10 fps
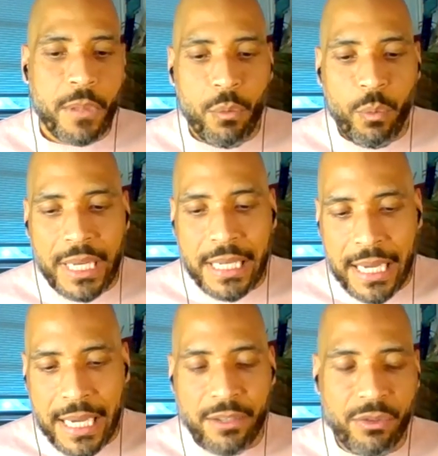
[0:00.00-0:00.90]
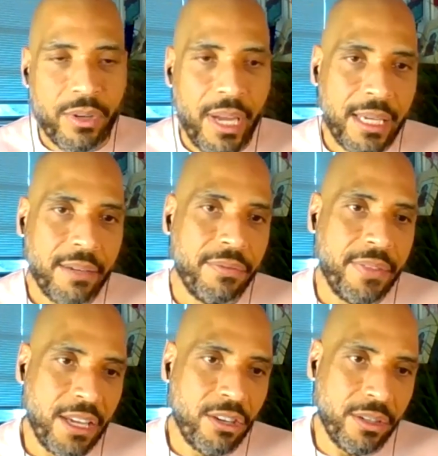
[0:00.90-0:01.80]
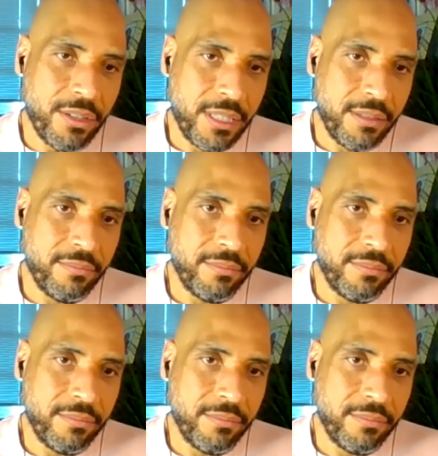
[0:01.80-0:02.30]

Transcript: we need creative thinkers.